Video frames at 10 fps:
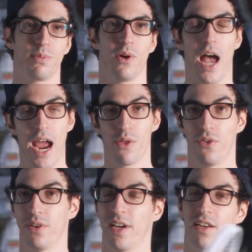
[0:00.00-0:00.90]
about either
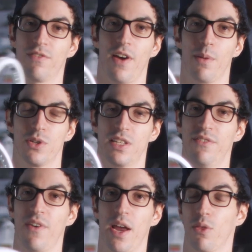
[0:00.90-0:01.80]
the Tecnifibre
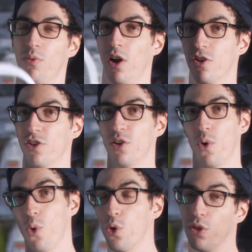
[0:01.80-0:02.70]
T-Fight 300
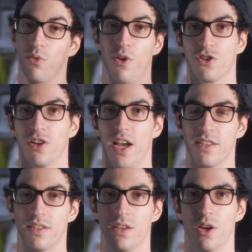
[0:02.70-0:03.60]
or the
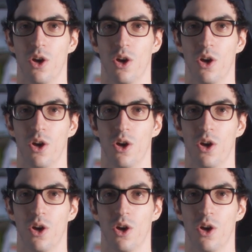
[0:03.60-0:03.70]
300S,